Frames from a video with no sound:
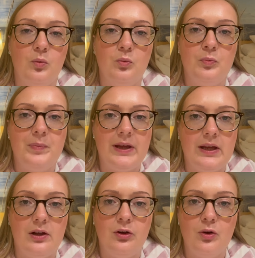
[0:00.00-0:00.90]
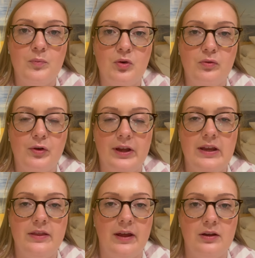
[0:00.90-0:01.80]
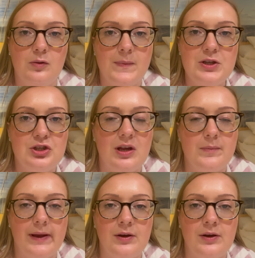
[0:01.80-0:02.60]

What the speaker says: will be a lot more rocky than midship,